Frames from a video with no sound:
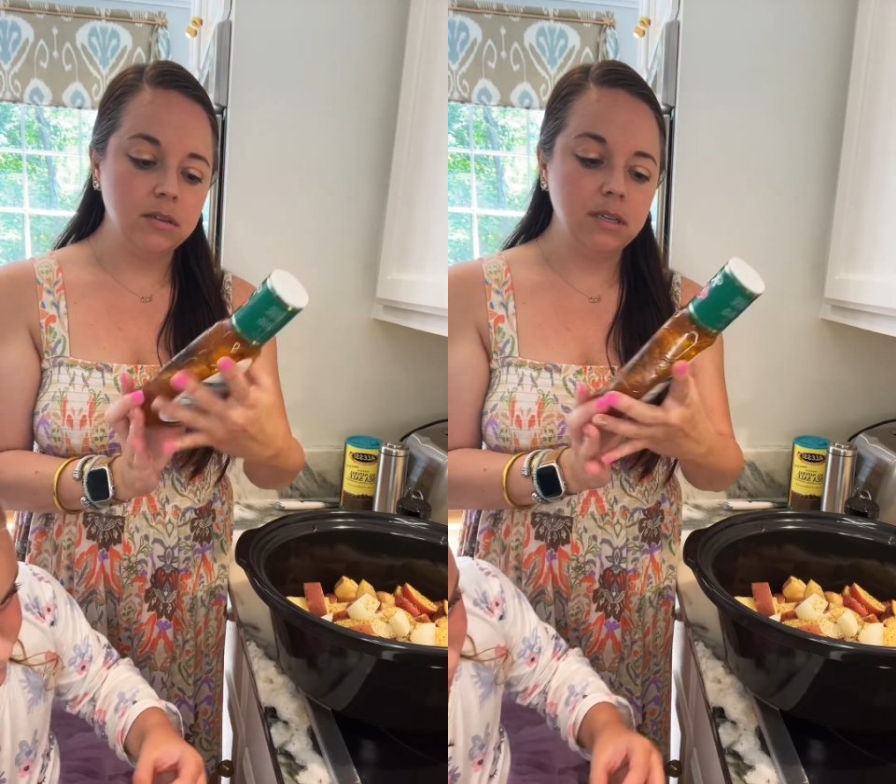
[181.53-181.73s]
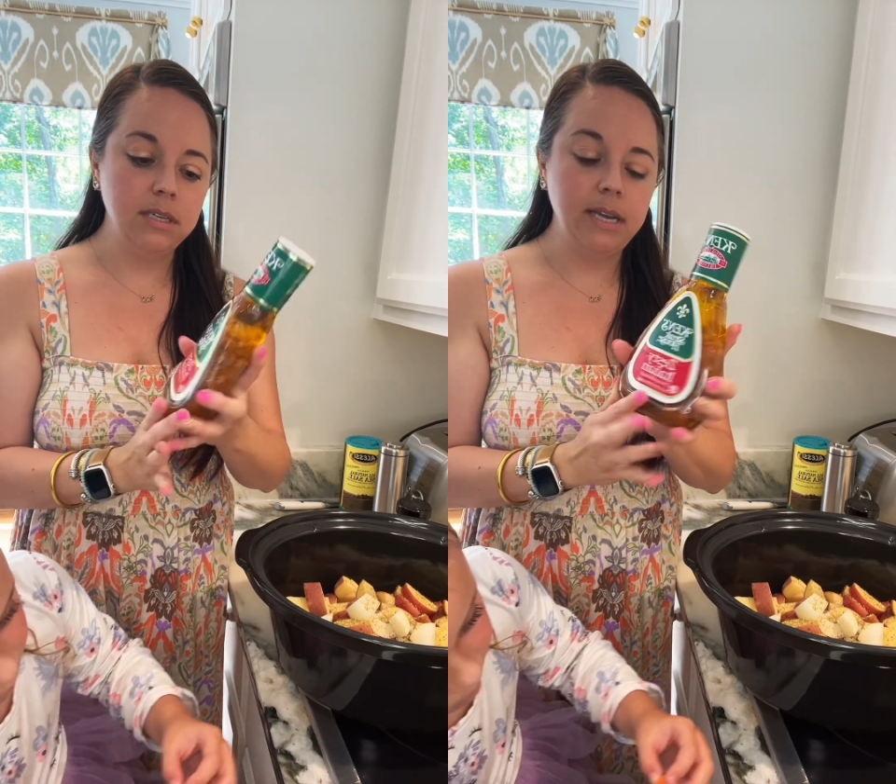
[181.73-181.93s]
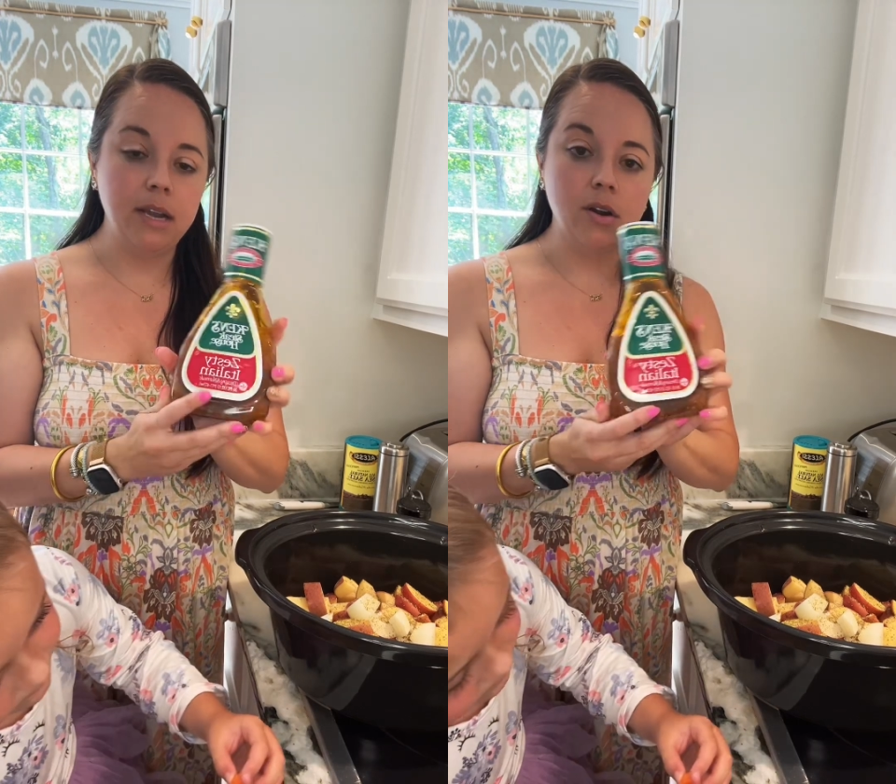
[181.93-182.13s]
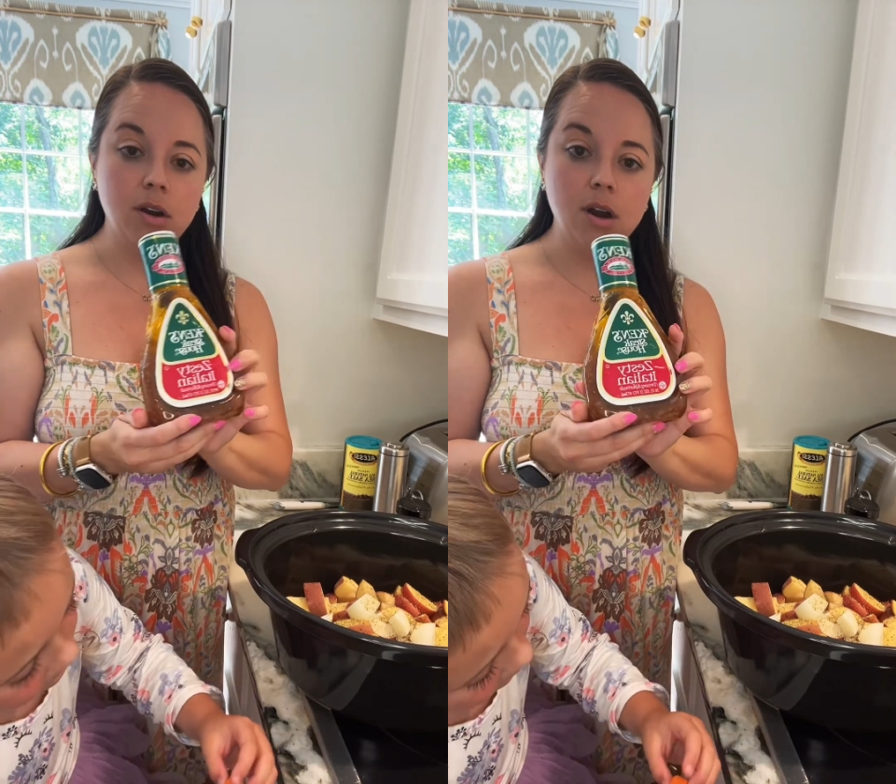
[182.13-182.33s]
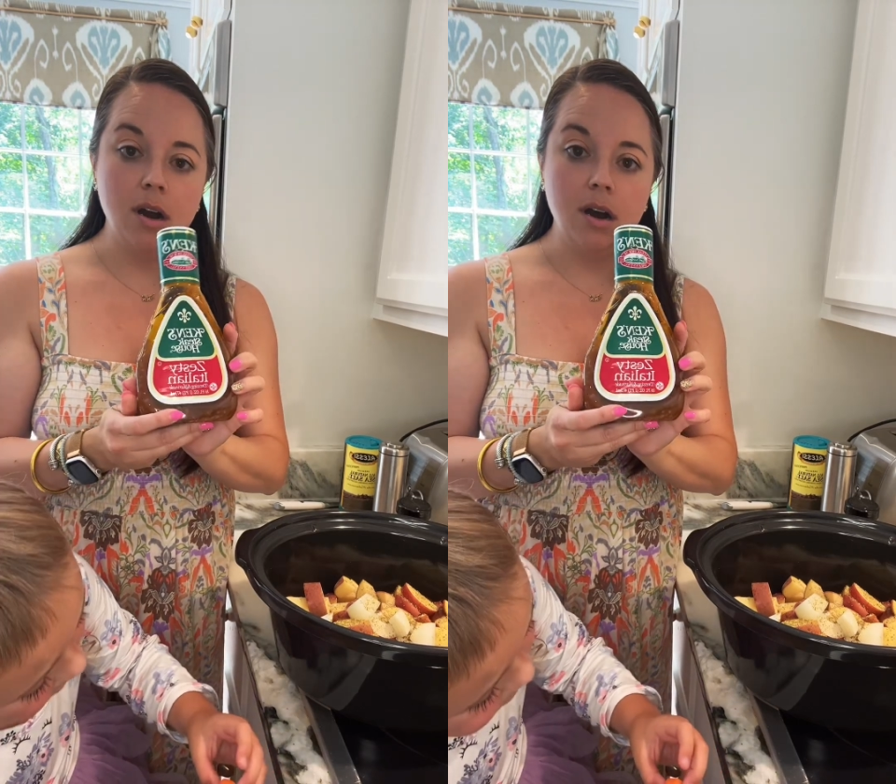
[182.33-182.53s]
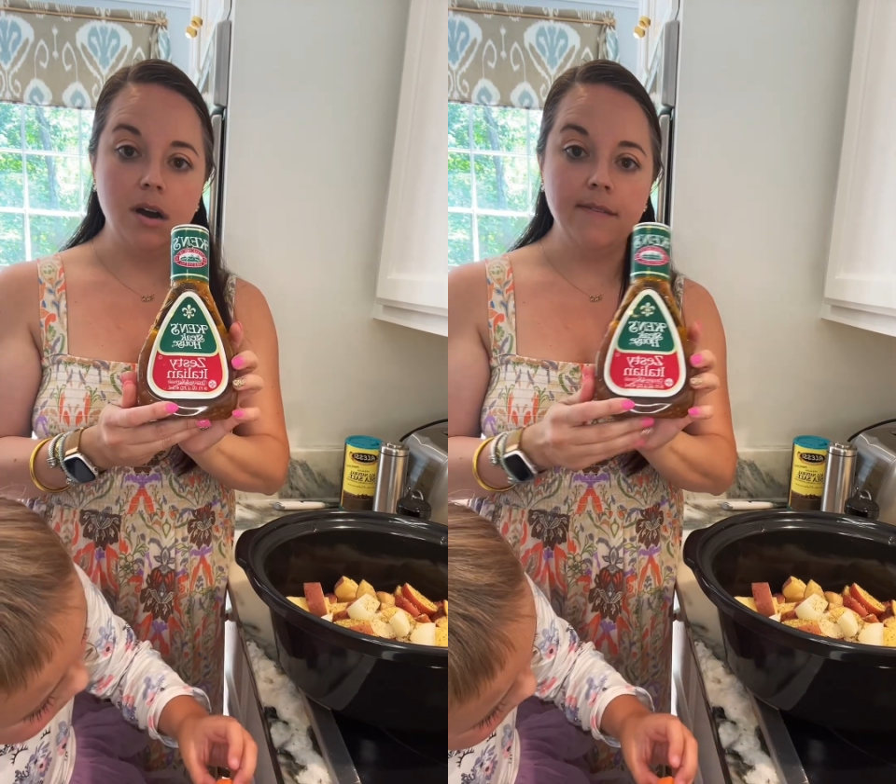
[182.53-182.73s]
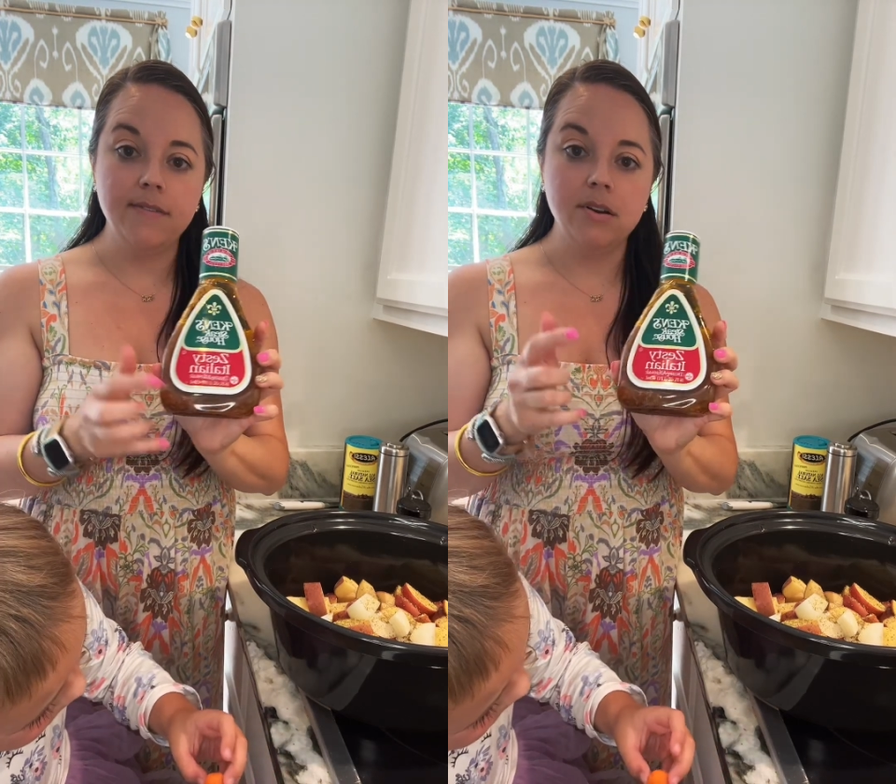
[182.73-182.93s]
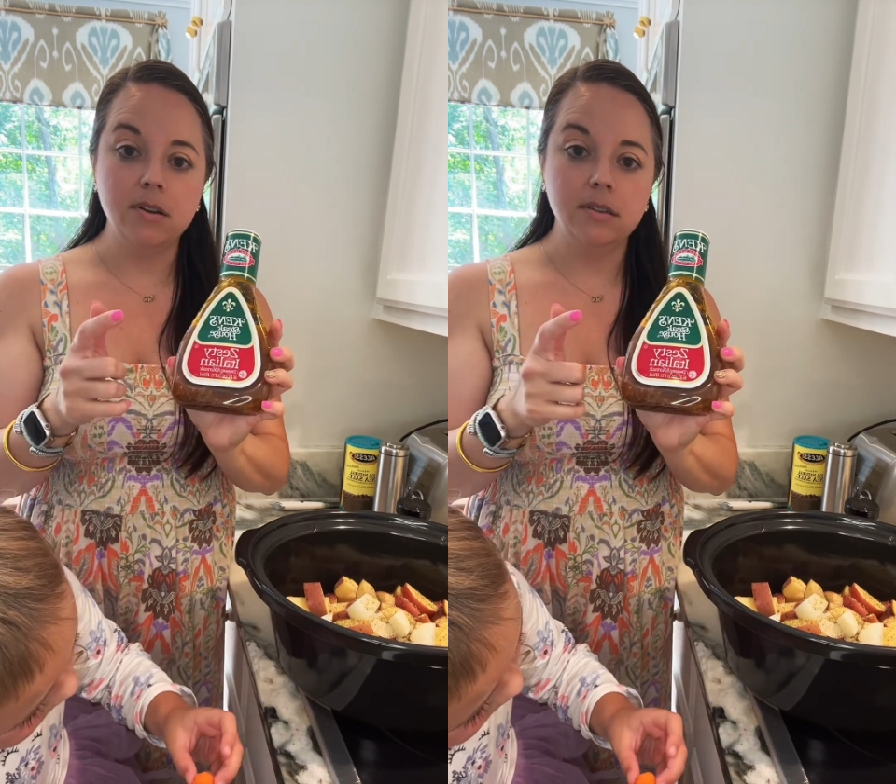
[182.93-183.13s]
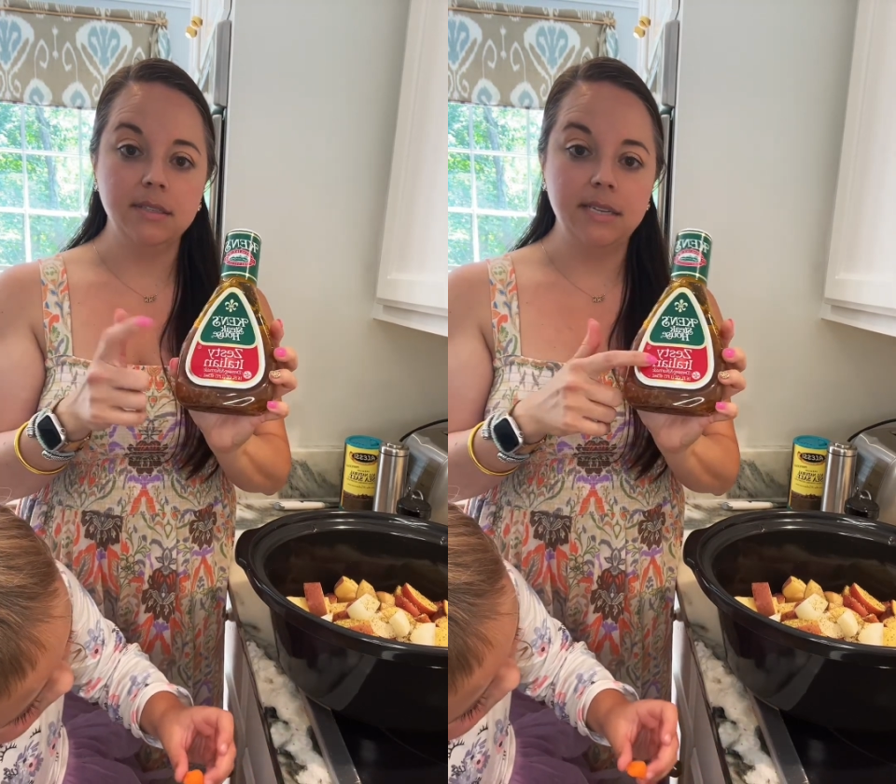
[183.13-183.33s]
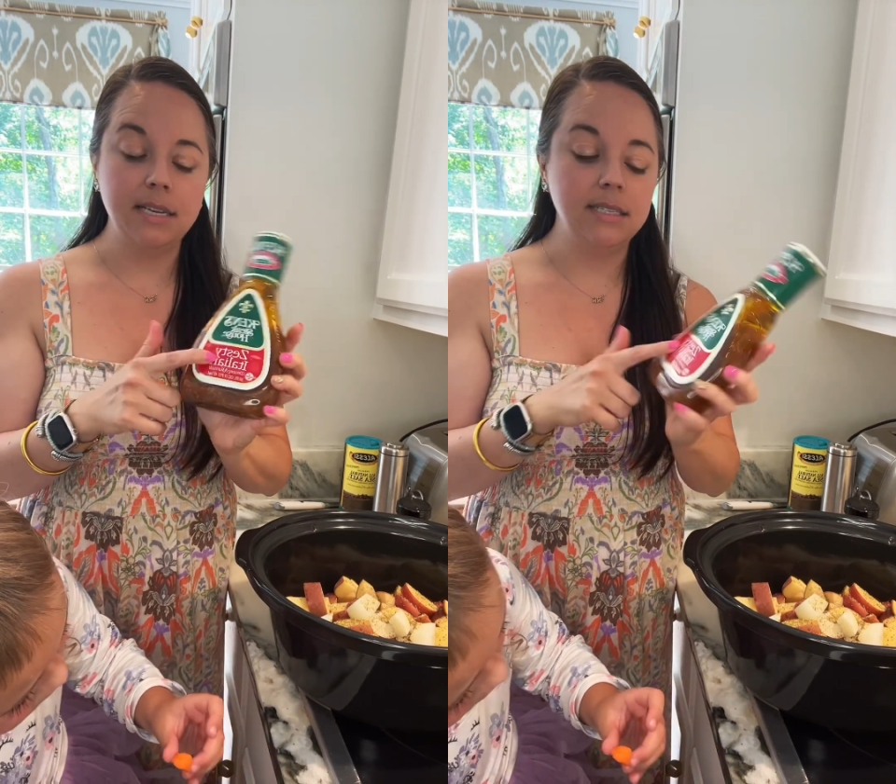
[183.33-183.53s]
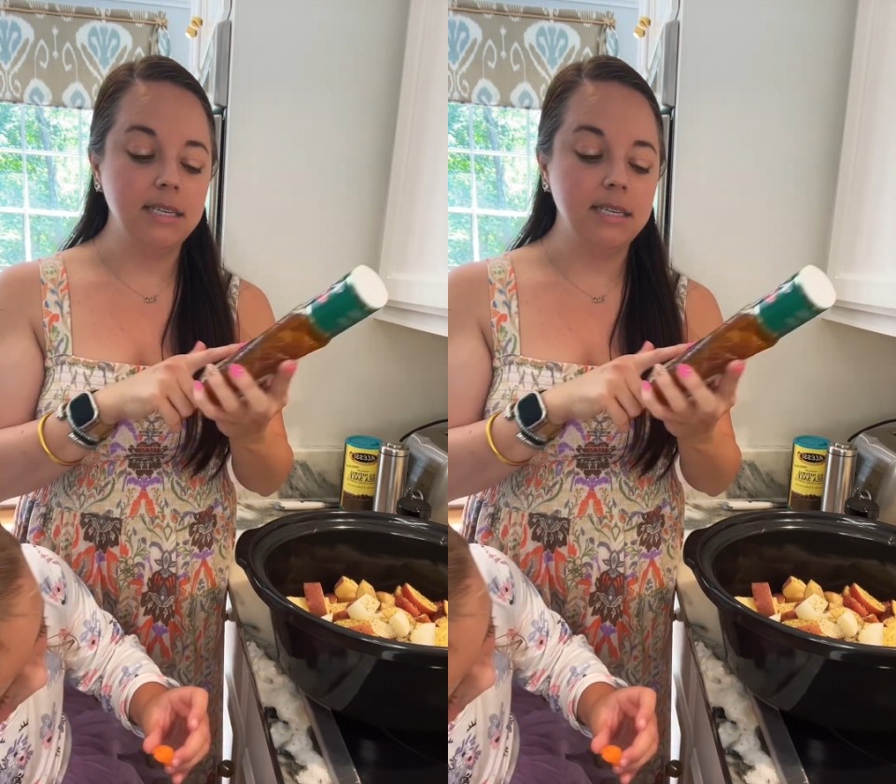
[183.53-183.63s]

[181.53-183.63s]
container of zesty